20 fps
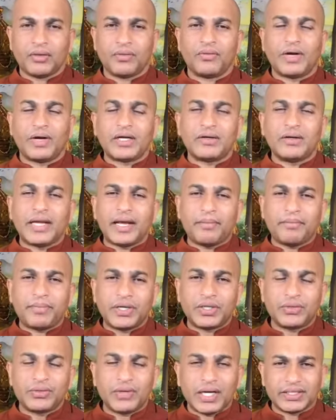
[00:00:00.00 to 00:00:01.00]
What
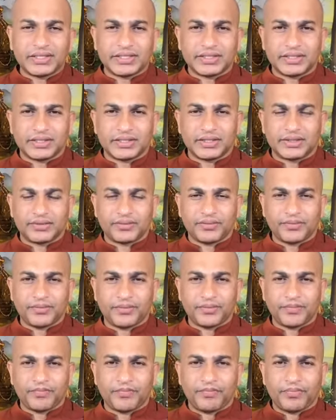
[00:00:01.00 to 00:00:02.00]
happened to us?
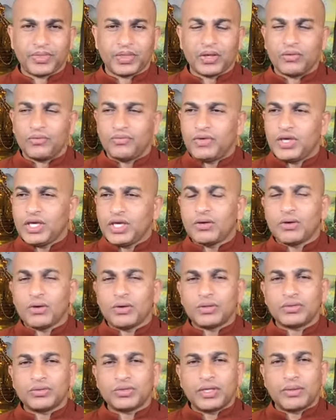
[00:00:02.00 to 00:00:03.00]
We
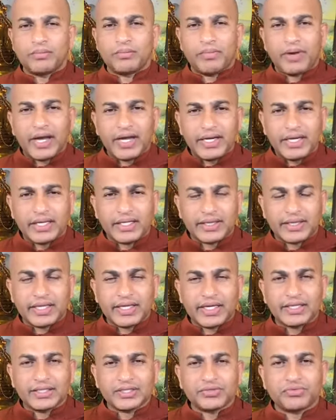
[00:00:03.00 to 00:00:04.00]
go to the minor
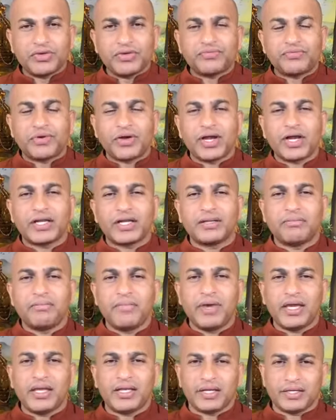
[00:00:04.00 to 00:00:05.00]
things, we forget the
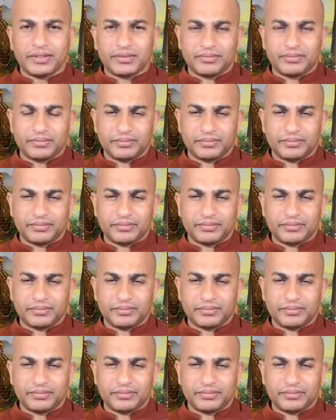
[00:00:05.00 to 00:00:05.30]
major.